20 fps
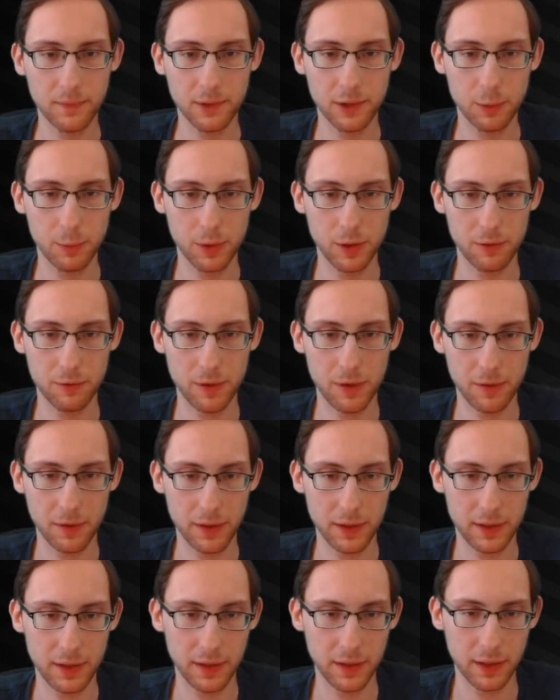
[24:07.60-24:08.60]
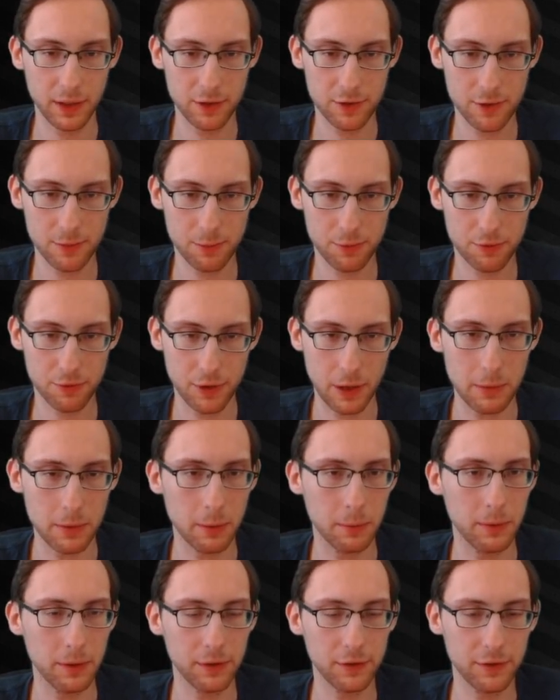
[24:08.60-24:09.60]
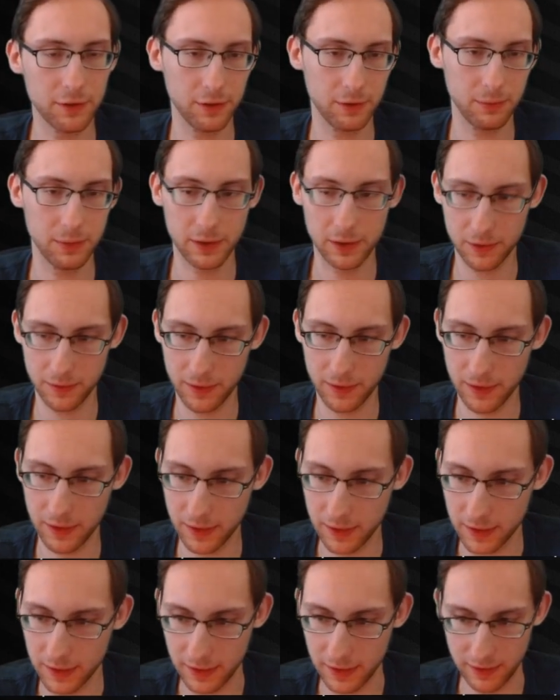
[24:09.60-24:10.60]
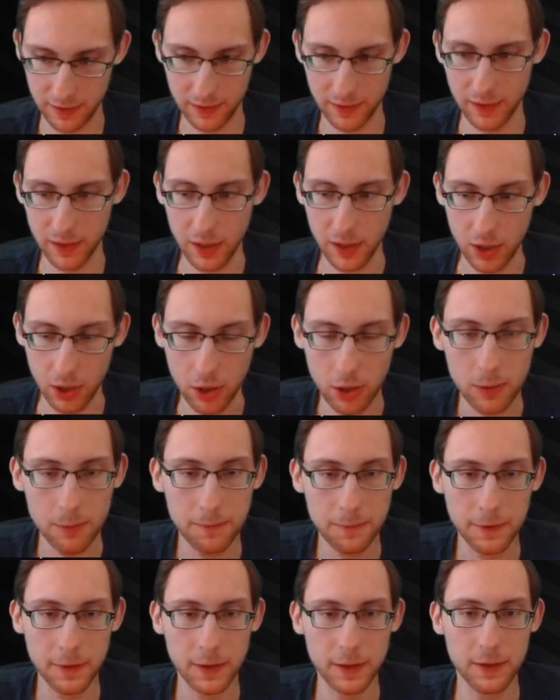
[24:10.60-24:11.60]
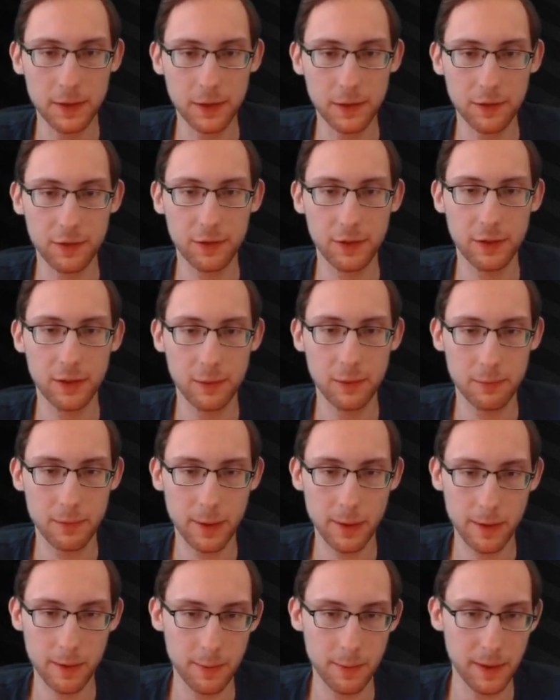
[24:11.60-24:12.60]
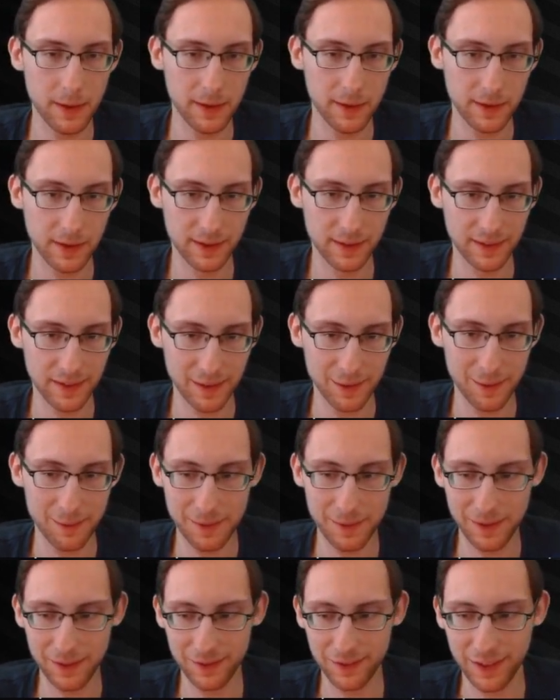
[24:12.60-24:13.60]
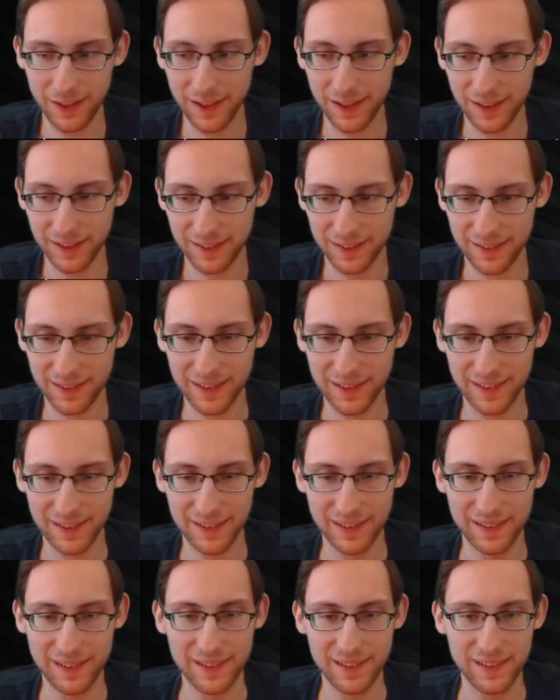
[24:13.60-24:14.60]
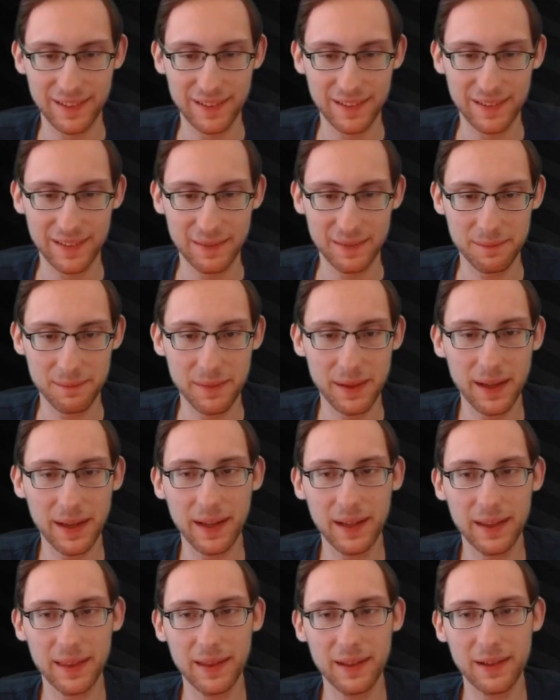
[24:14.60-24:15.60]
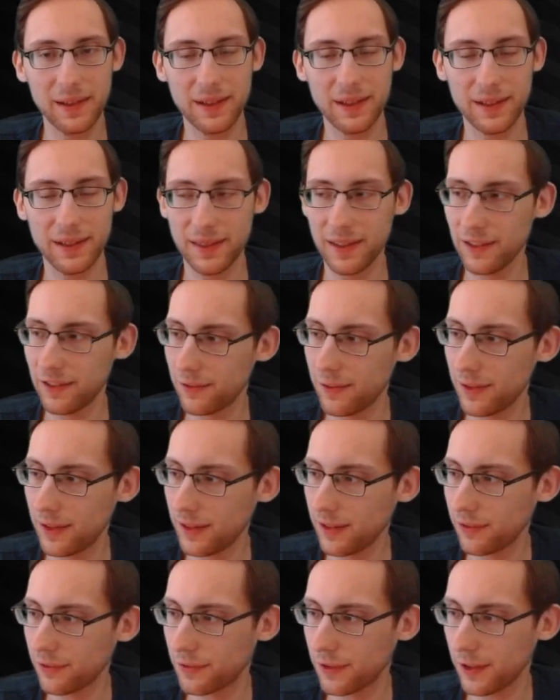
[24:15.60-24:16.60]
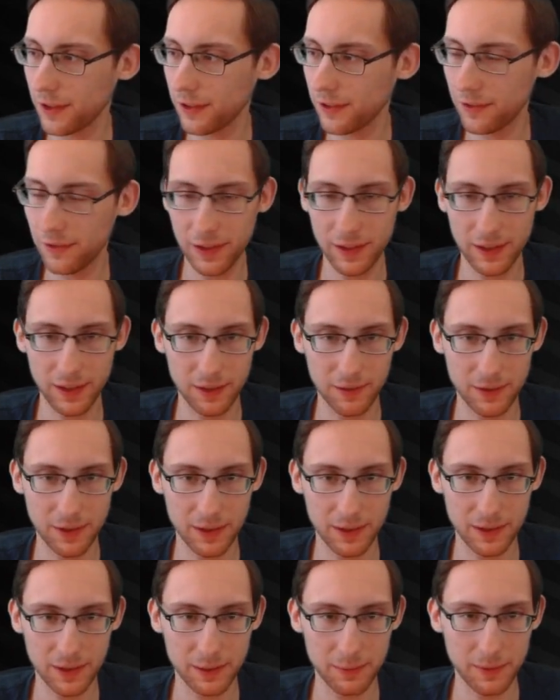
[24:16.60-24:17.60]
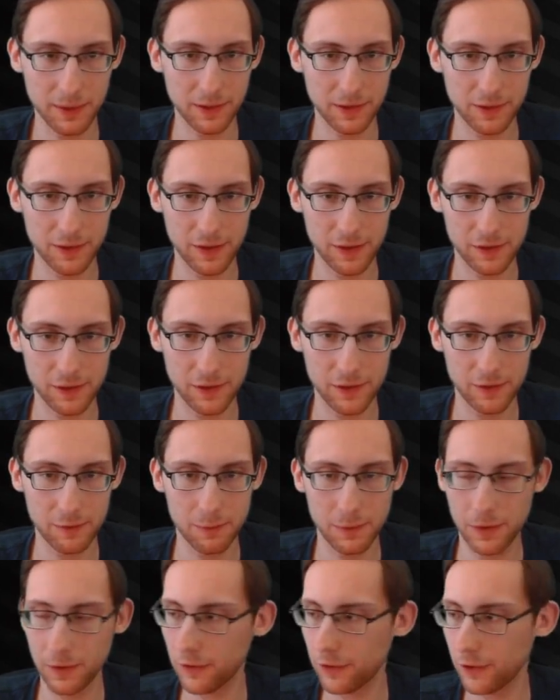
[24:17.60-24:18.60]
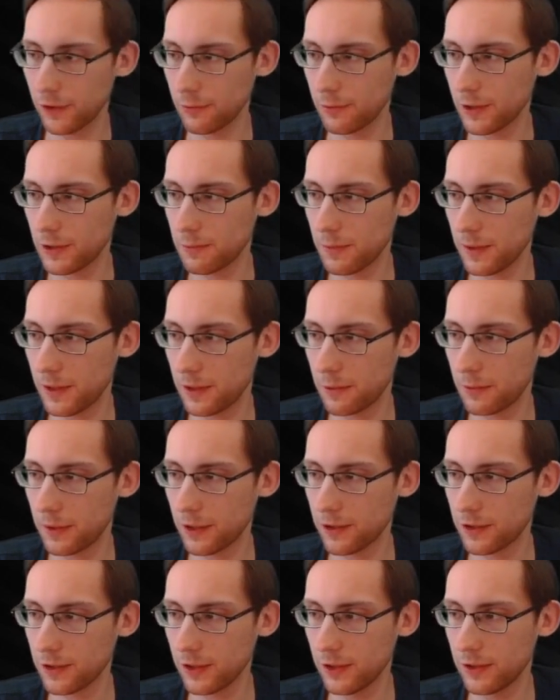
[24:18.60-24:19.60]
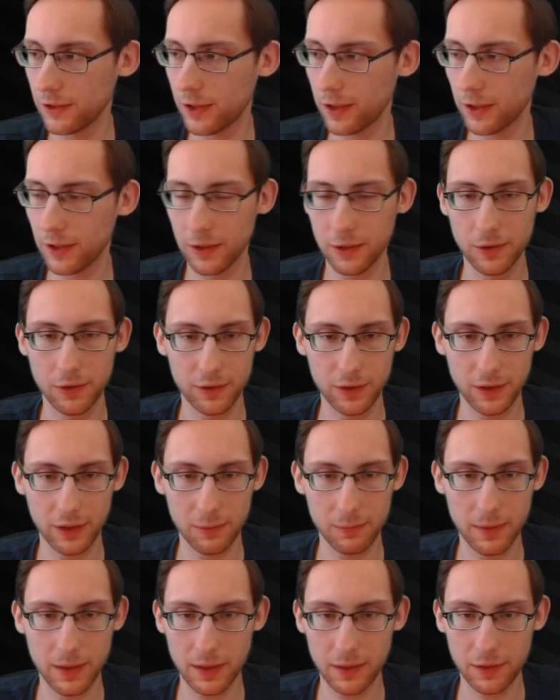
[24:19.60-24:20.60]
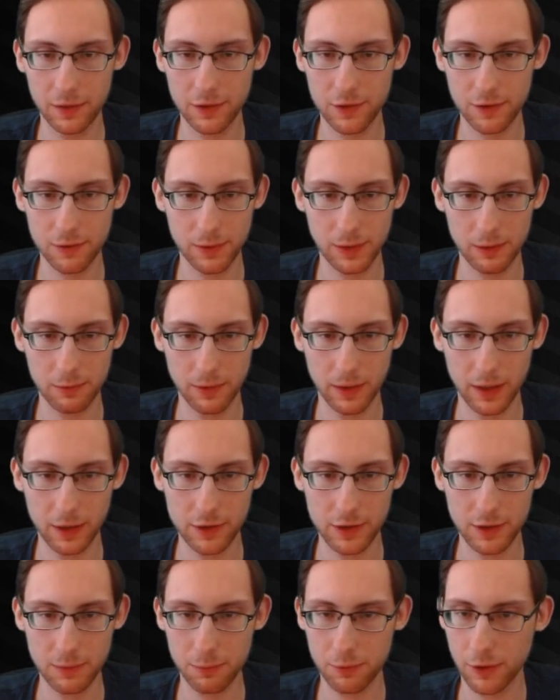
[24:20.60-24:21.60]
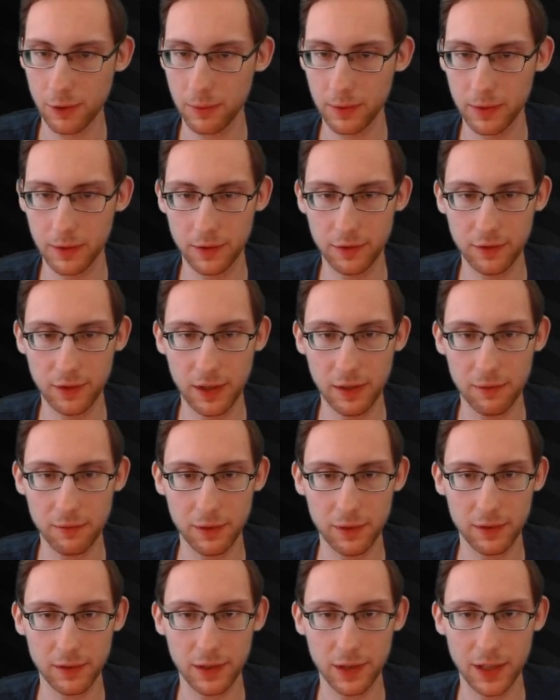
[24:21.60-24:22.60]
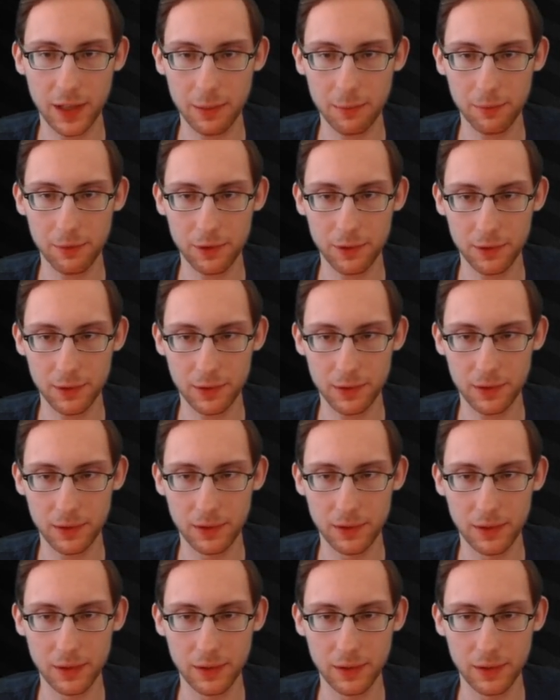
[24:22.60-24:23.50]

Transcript: I'm at around nine. I should probably still be going at nine. Hopefully not still in Brother Bear. That would be sad. Man, this run is frustrating right now, because this could have been so much better. We're actually not losing much. Wait, we're actually probably saving time still.